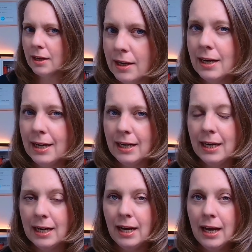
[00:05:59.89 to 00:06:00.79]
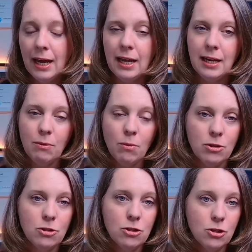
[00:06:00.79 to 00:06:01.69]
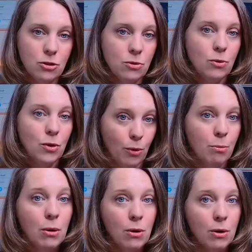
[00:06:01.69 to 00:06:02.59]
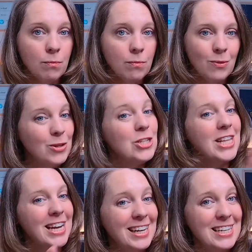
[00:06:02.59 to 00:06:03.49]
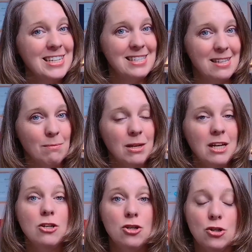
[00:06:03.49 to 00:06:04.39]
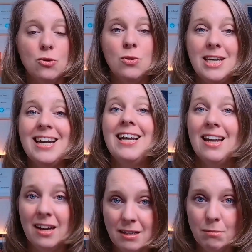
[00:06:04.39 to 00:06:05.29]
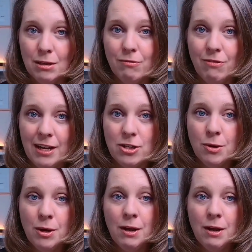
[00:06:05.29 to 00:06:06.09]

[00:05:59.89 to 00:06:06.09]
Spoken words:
they lean in and they want to know more, which then leads them to the enlightenment phase.